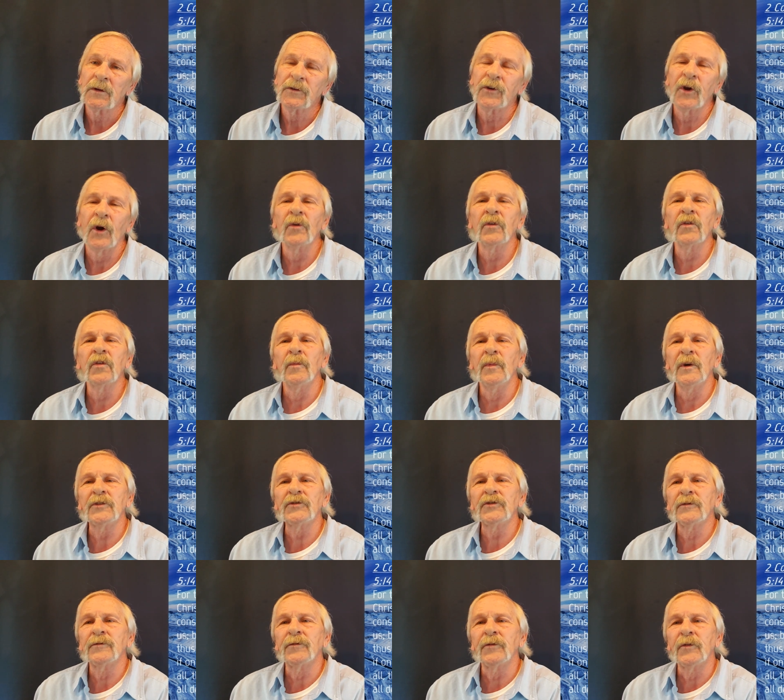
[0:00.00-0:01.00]
Go to the
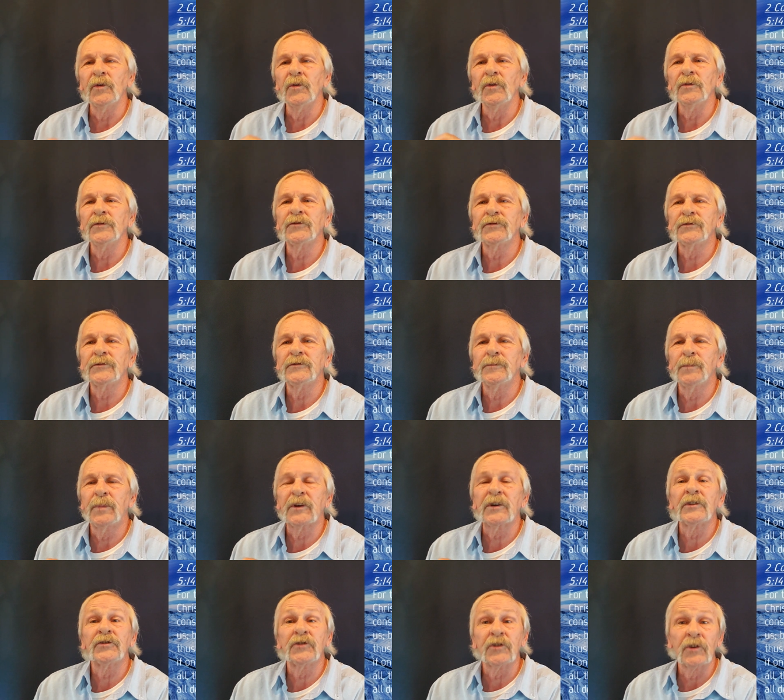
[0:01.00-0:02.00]
mission field
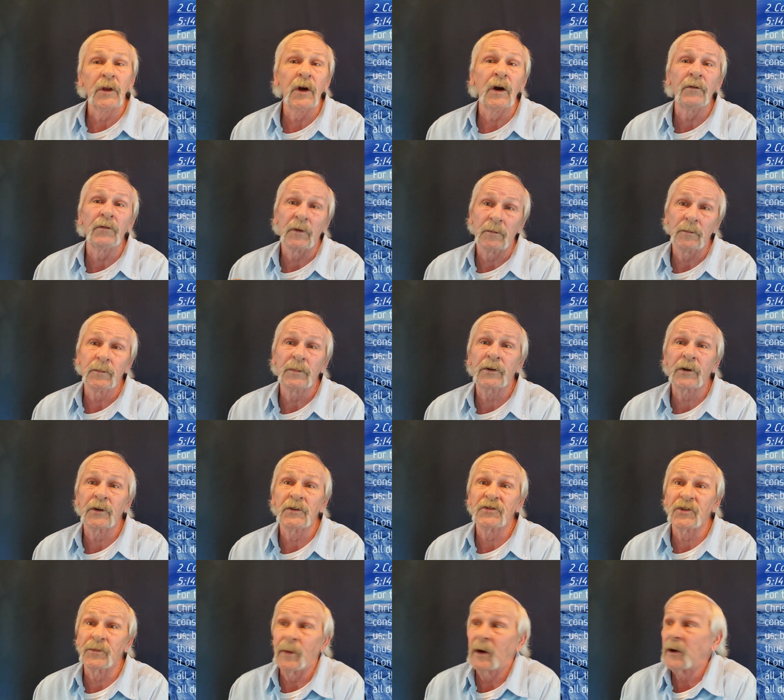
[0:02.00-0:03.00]
because you love Him,
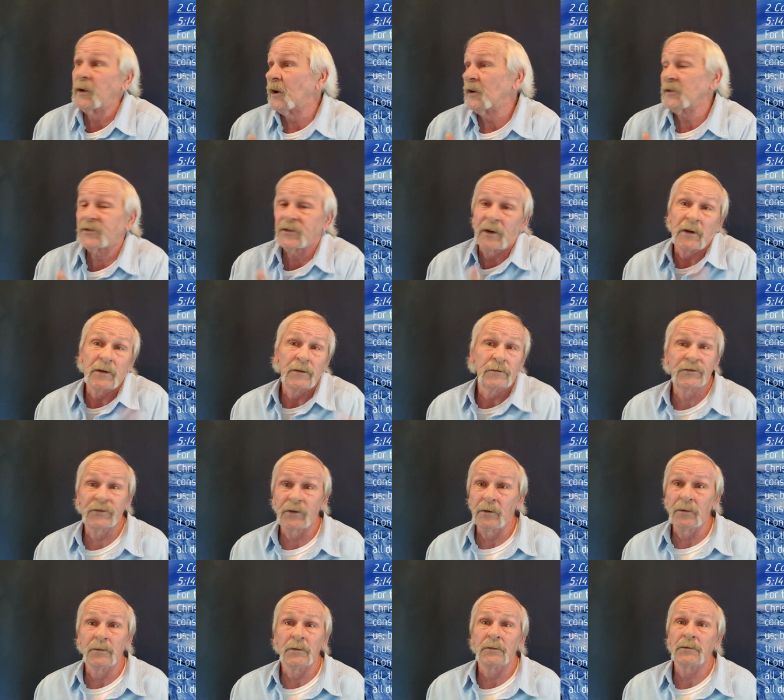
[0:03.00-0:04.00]
because you may not save
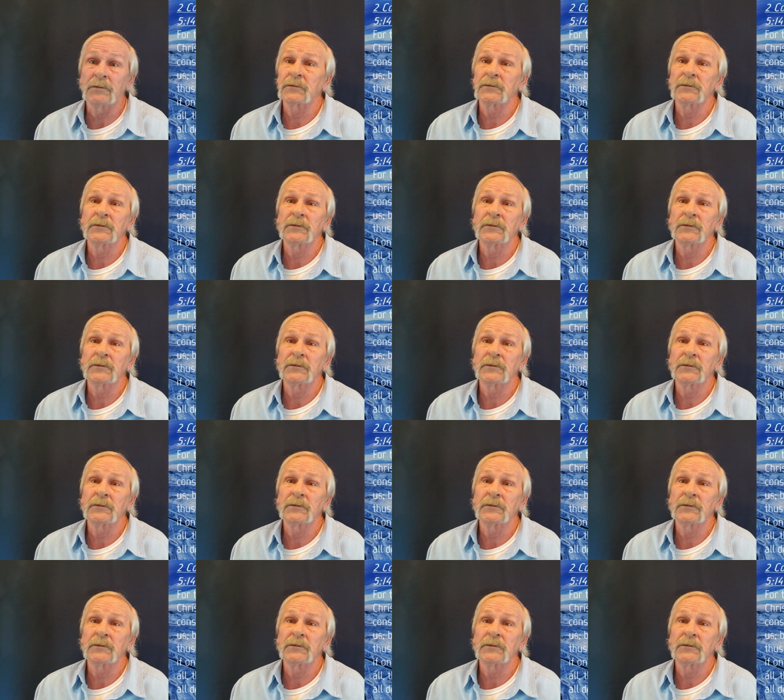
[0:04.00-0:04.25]
souls.